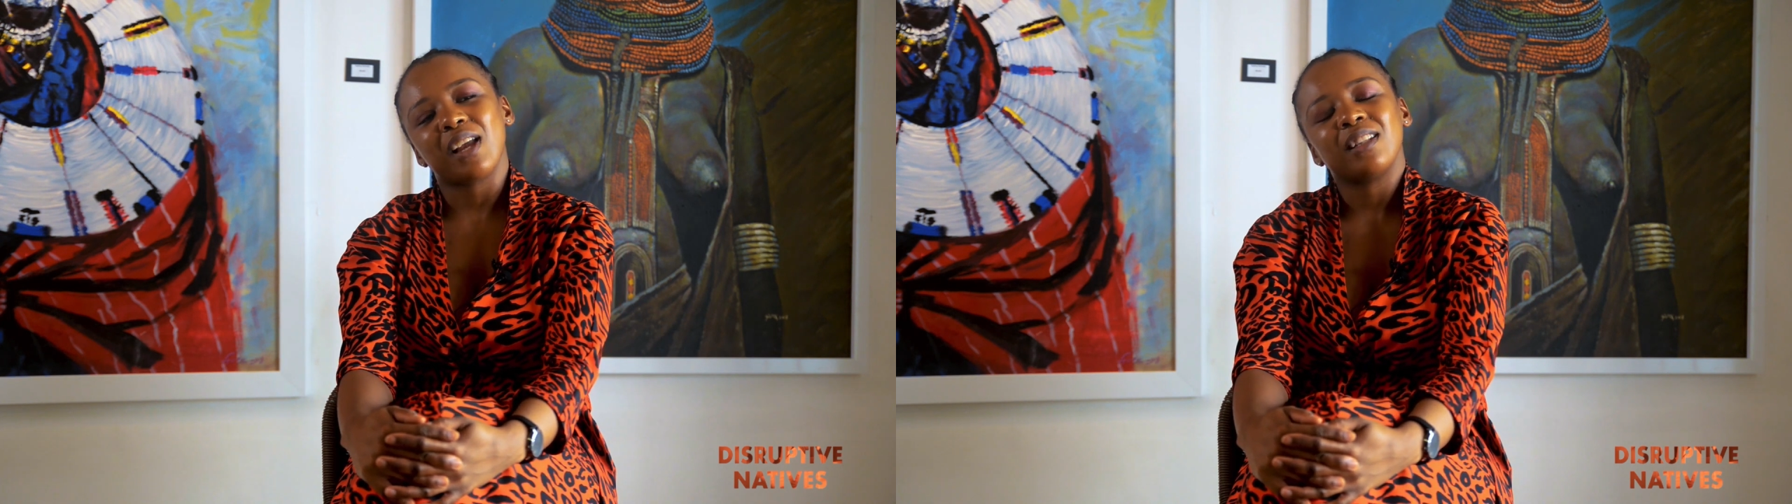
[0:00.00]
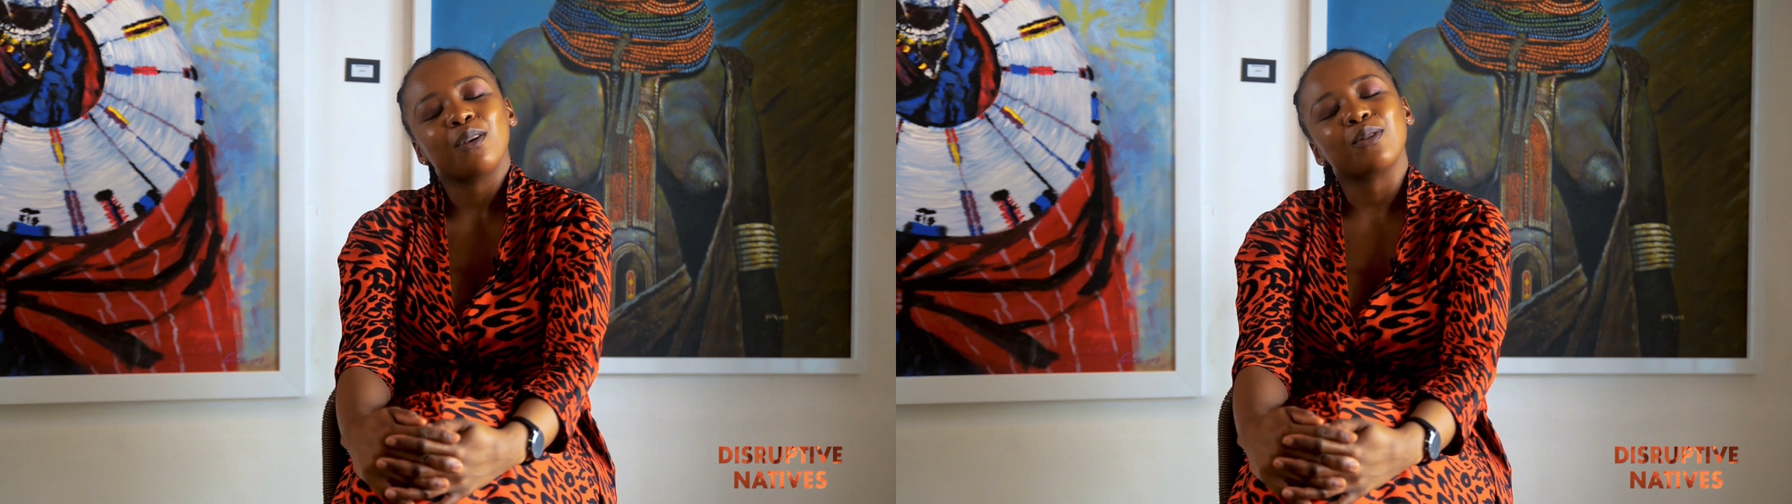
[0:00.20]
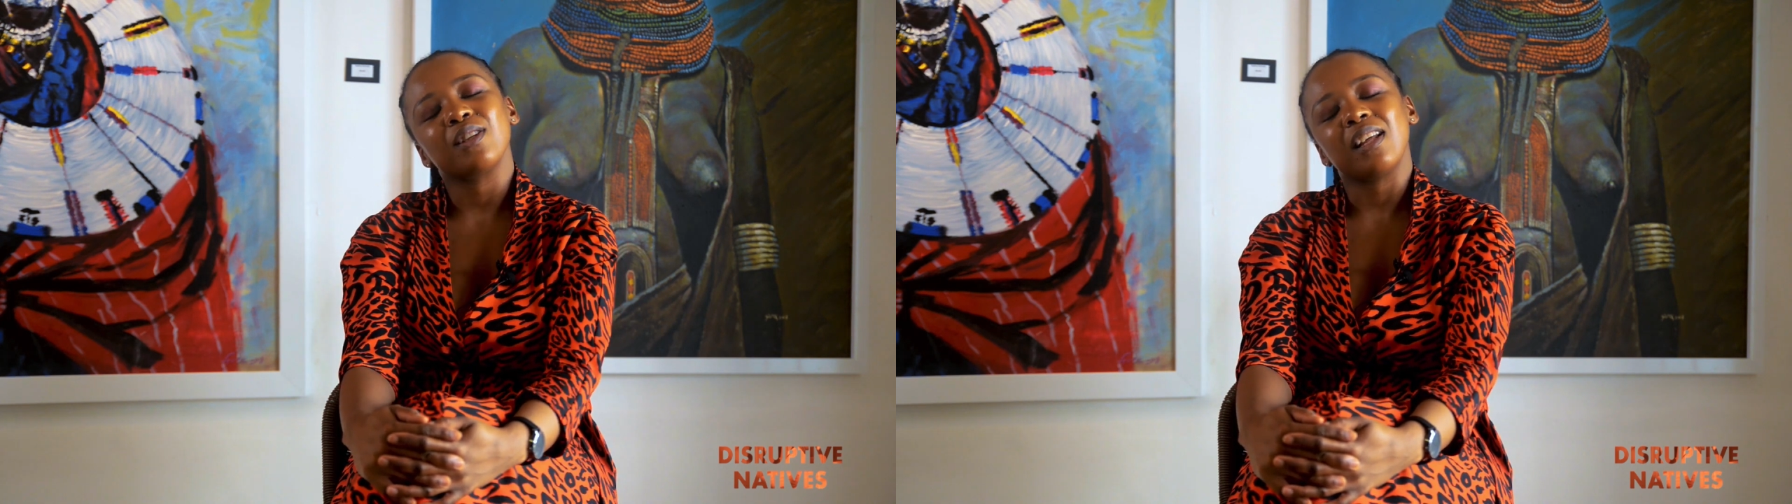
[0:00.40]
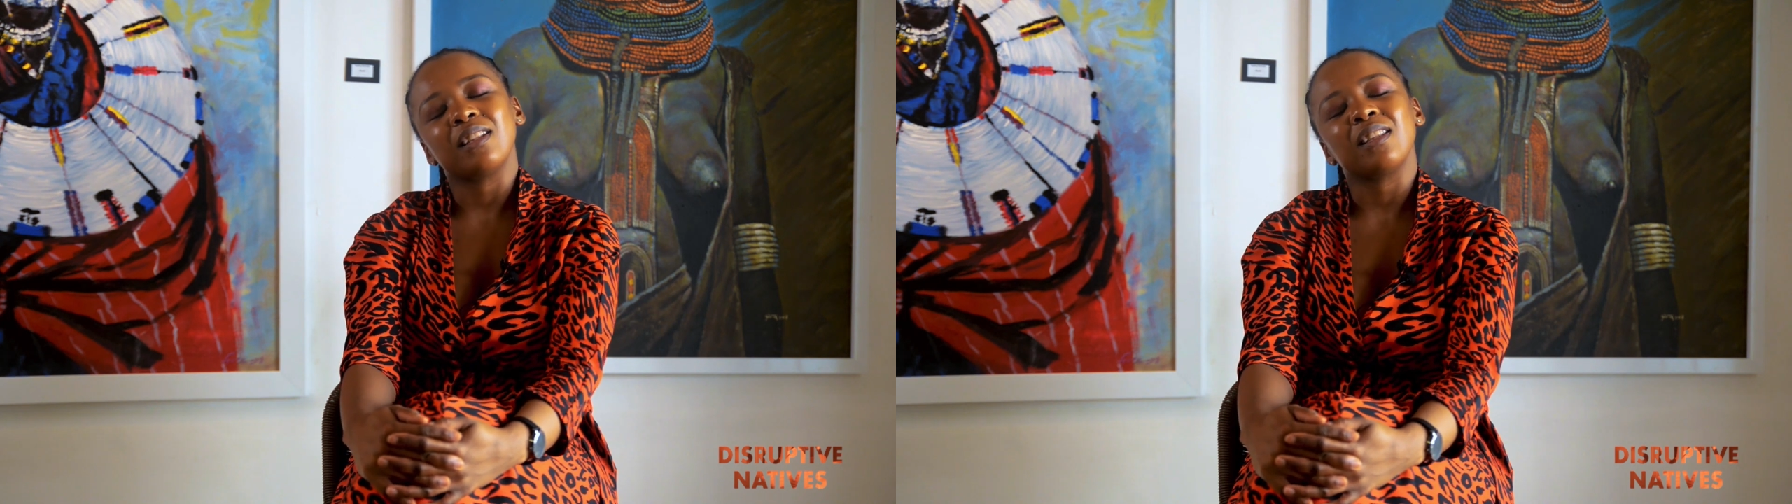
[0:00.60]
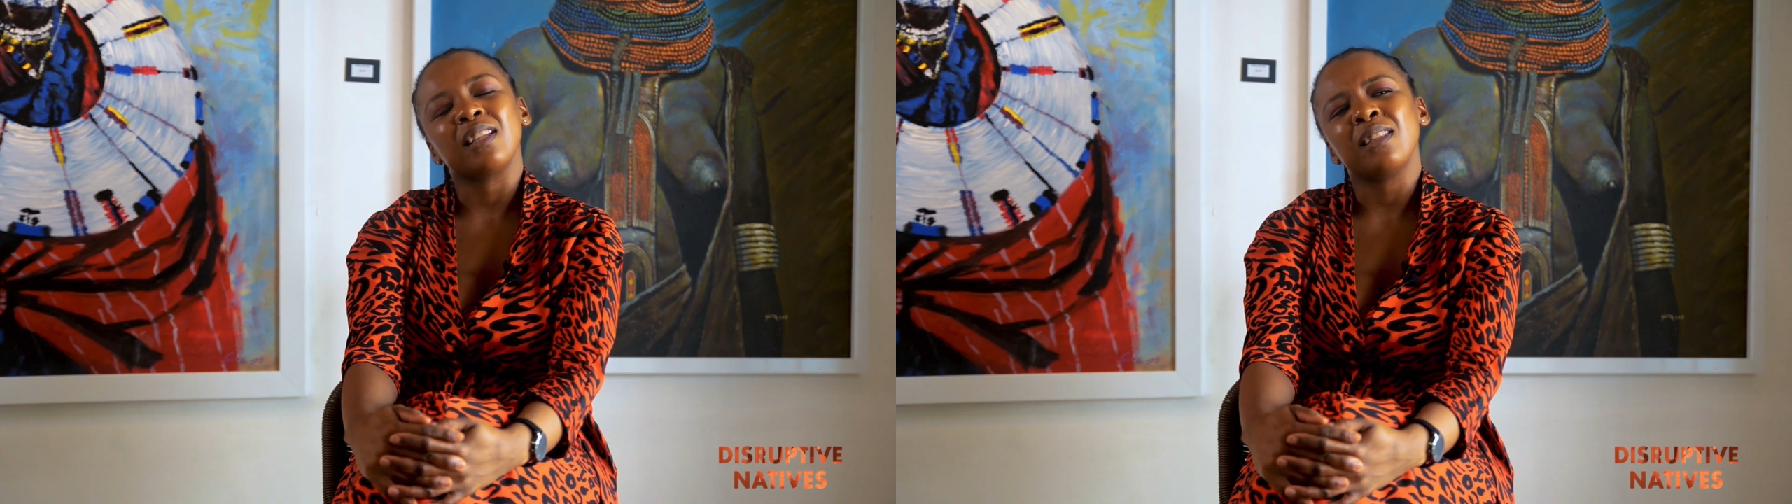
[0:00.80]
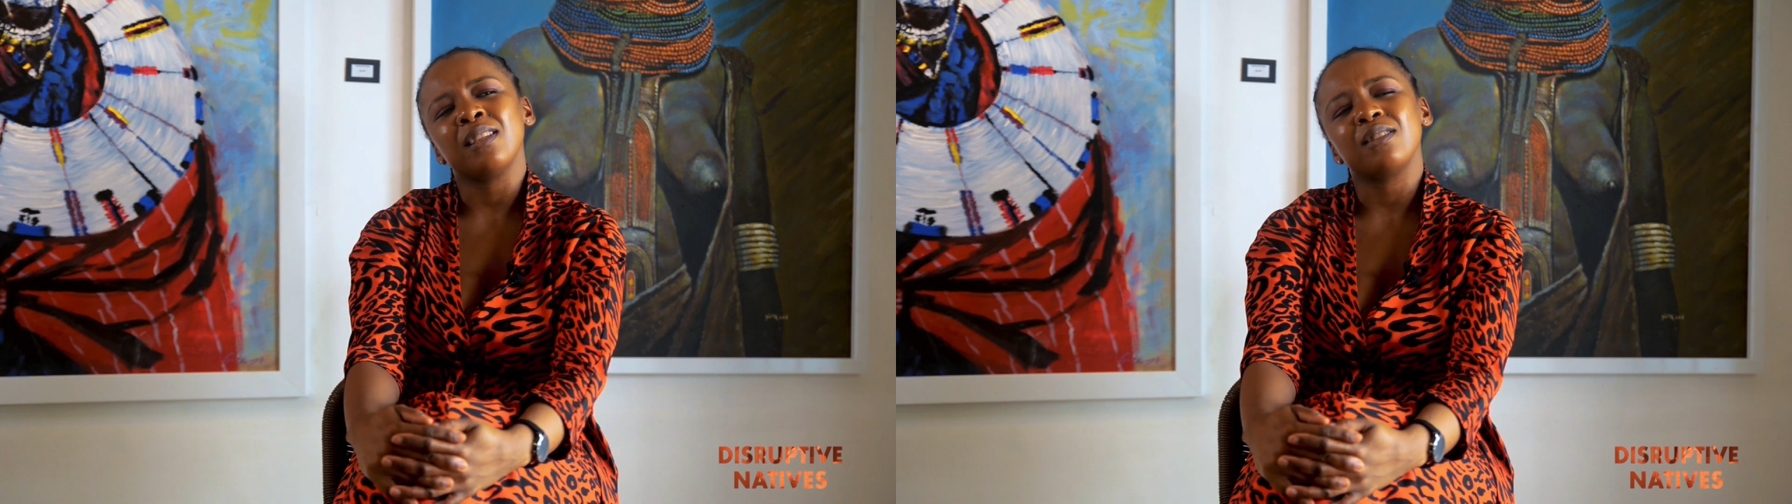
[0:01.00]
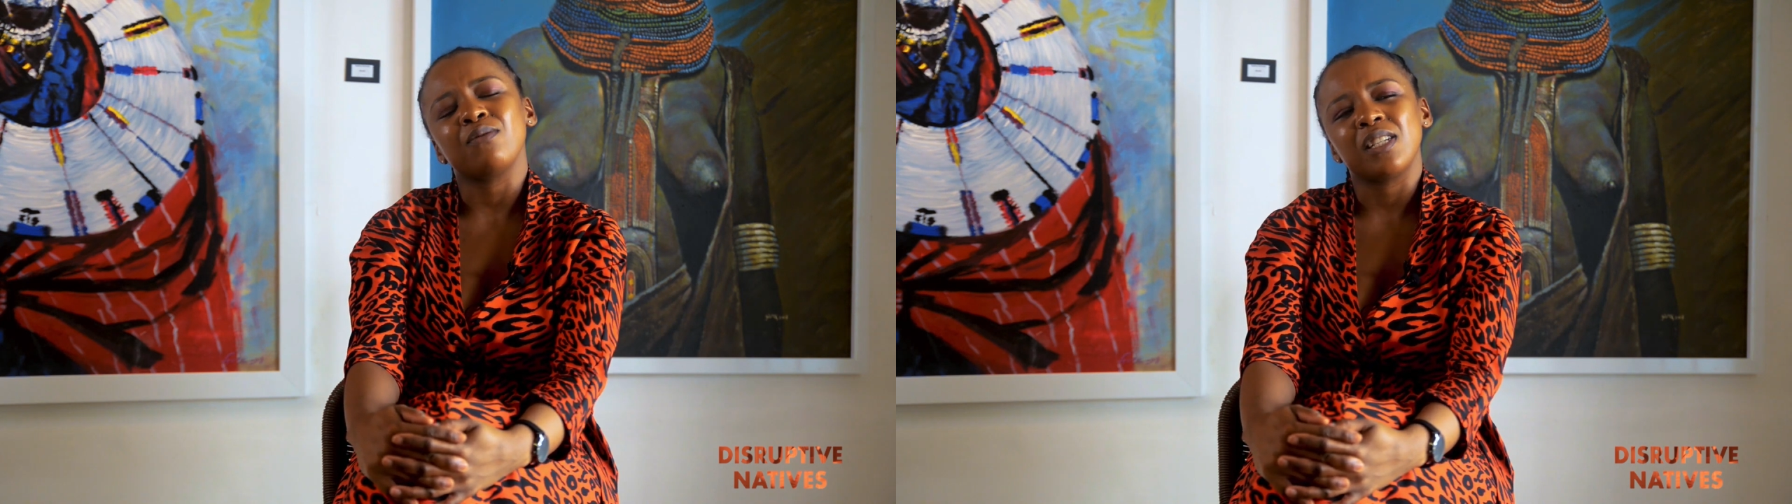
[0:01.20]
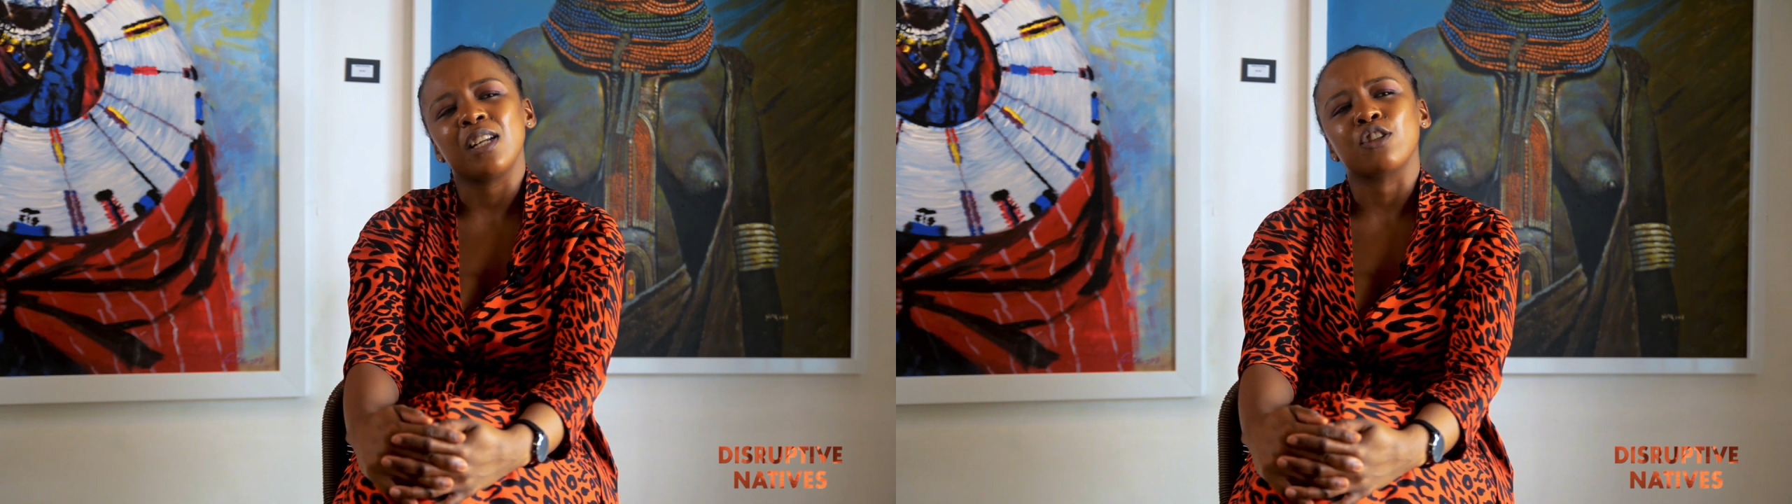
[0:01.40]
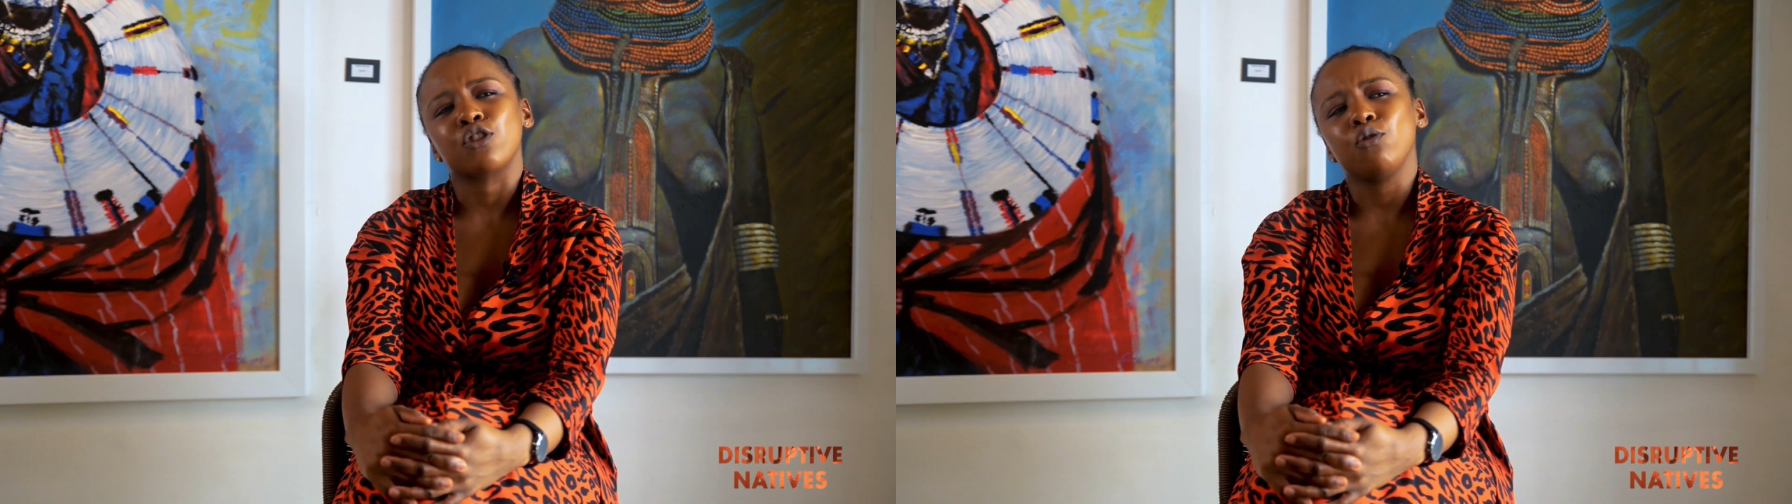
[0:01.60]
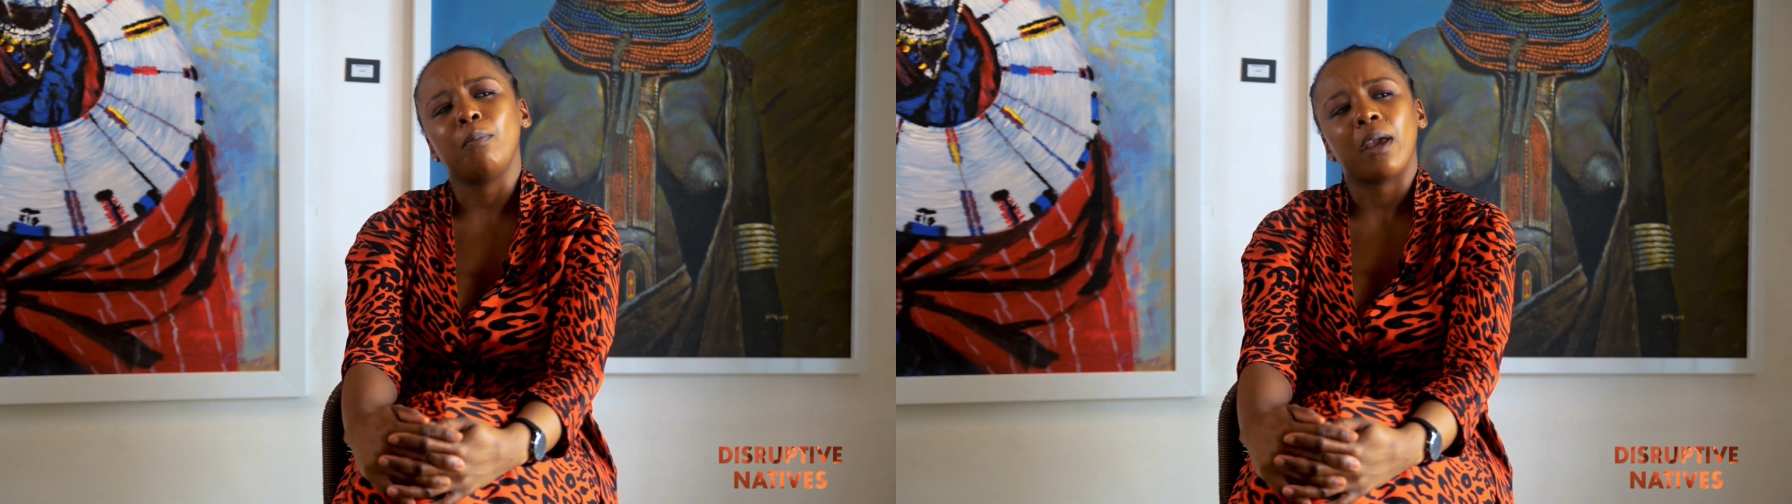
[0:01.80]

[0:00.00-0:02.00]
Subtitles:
and these retailers are too